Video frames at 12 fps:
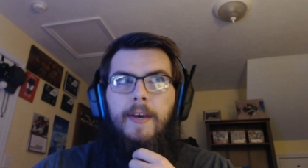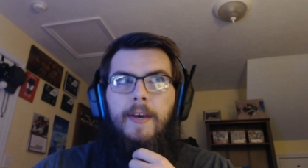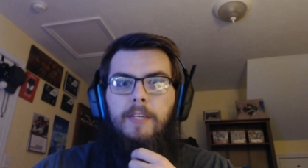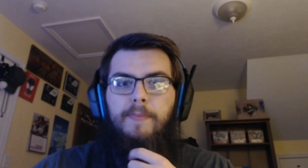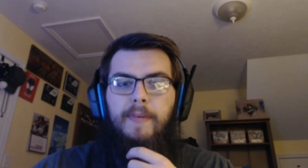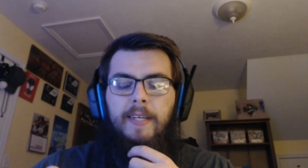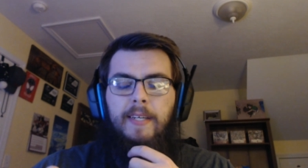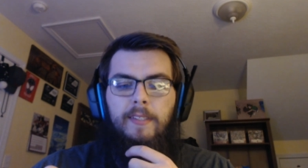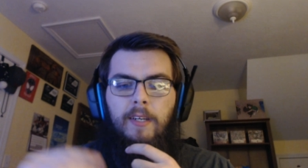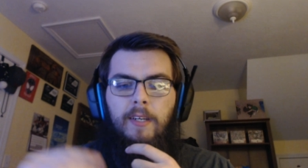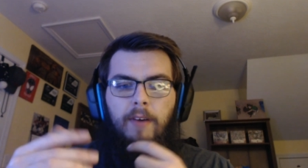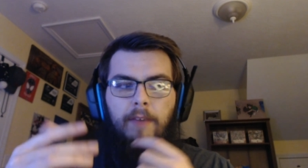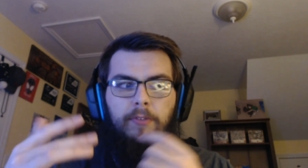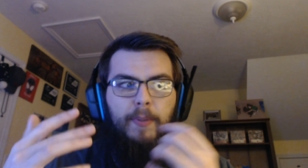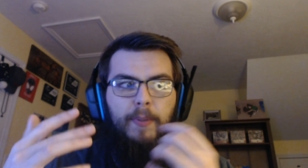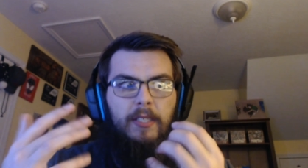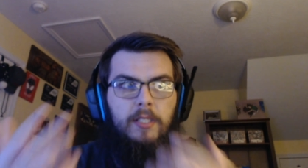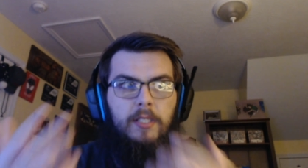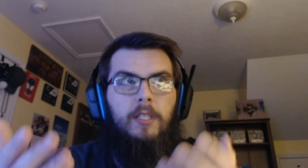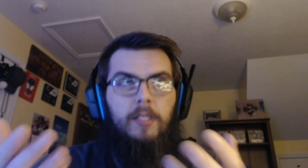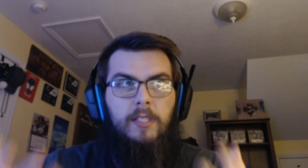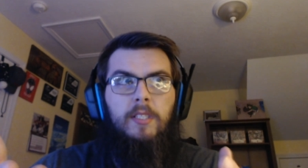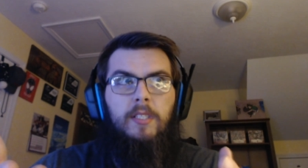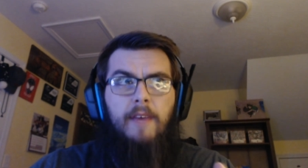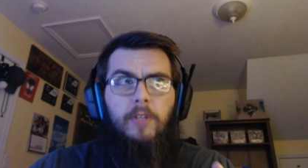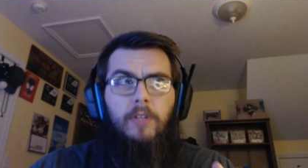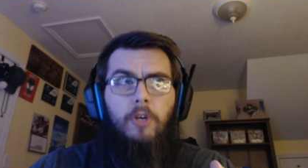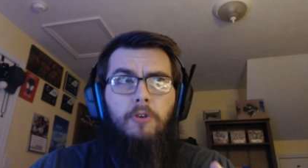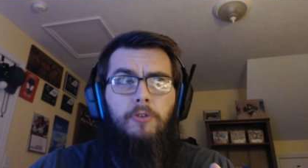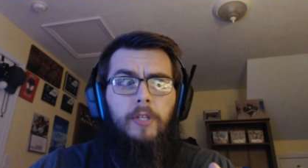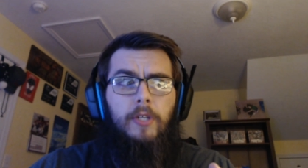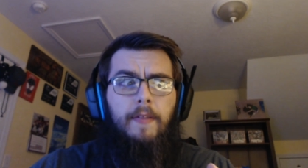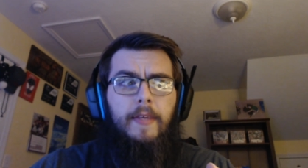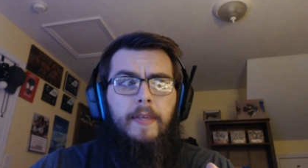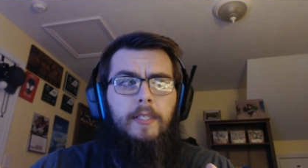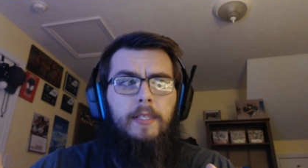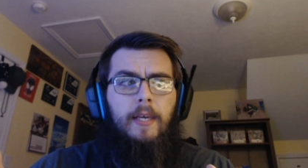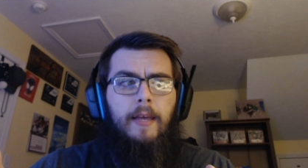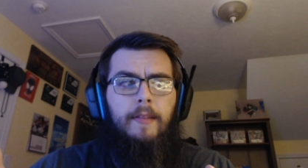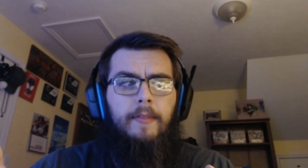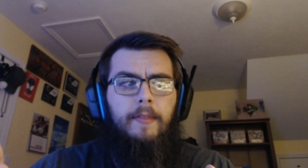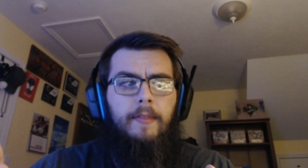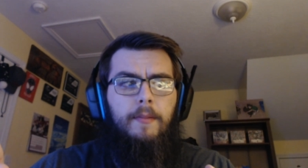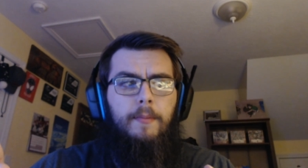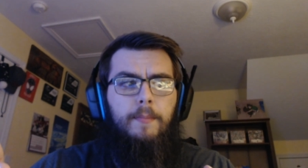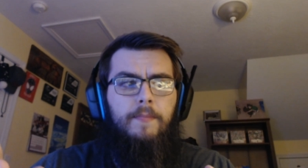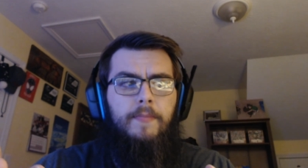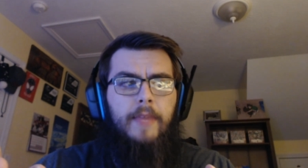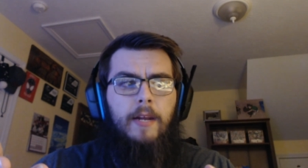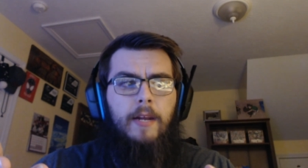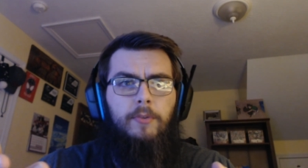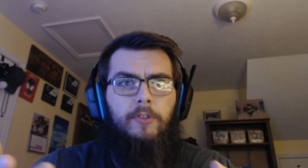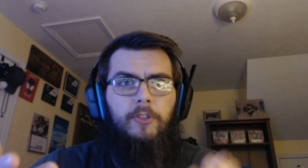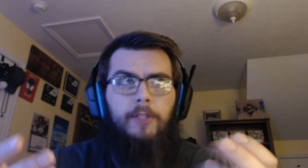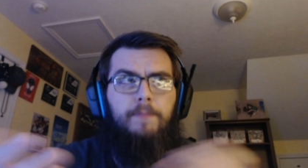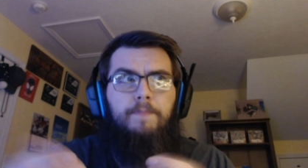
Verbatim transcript: It's because, you know, I've spent six to seven years on this, and then it was just